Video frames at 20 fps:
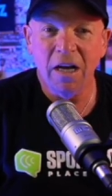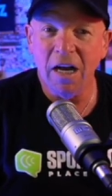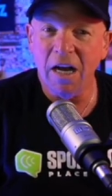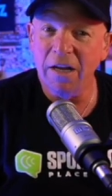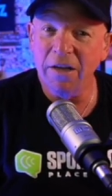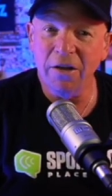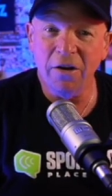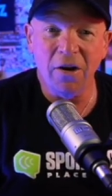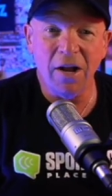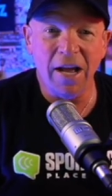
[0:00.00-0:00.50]

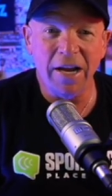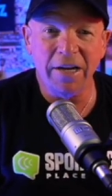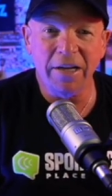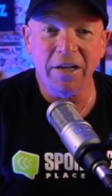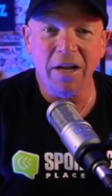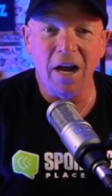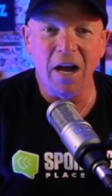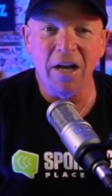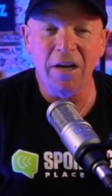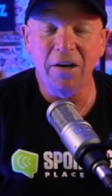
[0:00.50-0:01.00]
You know, had it
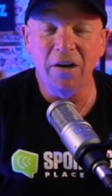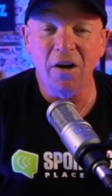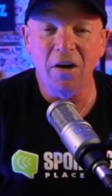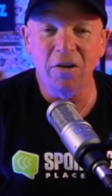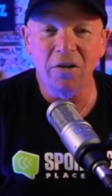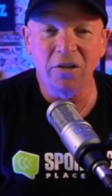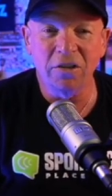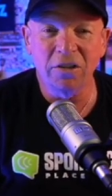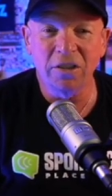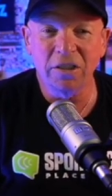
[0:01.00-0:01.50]
gone
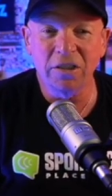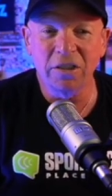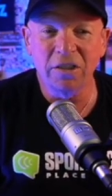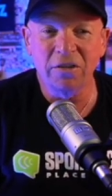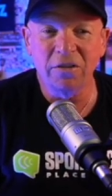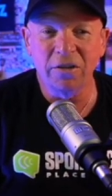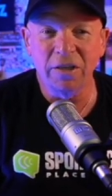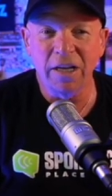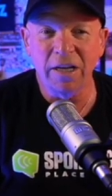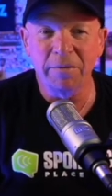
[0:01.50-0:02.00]

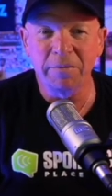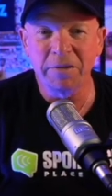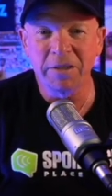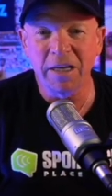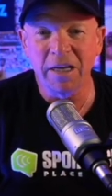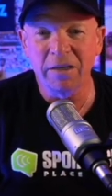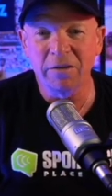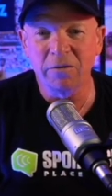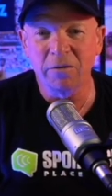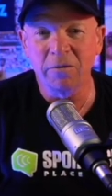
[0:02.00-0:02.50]
162-game
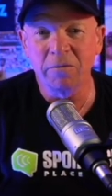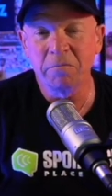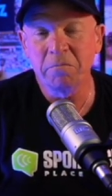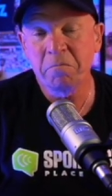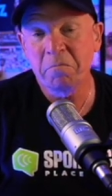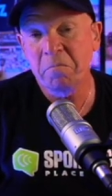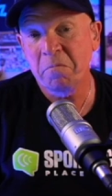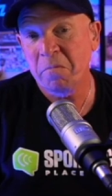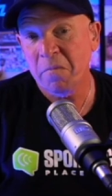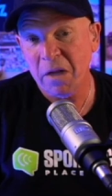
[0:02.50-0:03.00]
schedule,
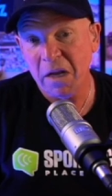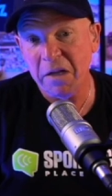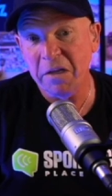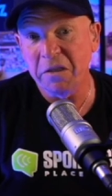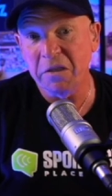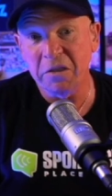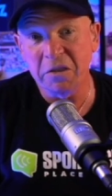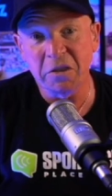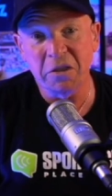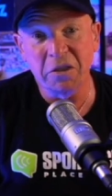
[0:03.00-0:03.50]
I
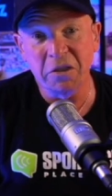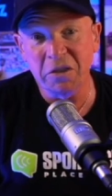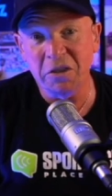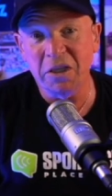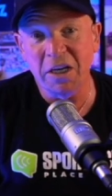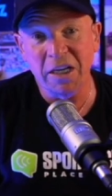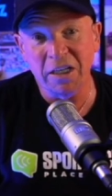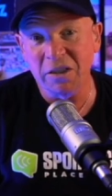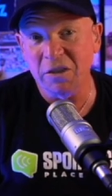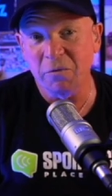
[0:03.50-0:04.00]
think there's a good
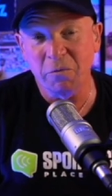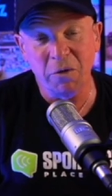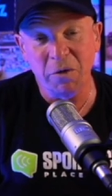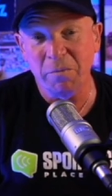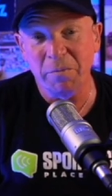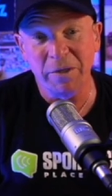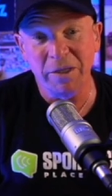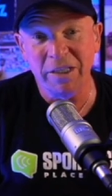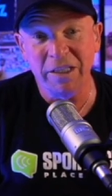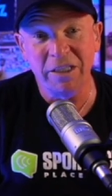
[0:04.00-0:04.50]
chance it would have
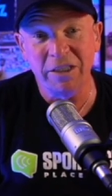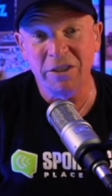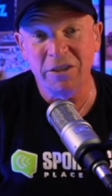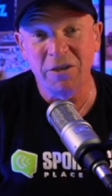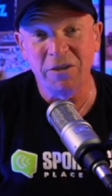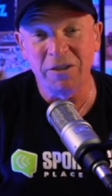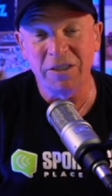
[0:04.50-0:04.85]
been these two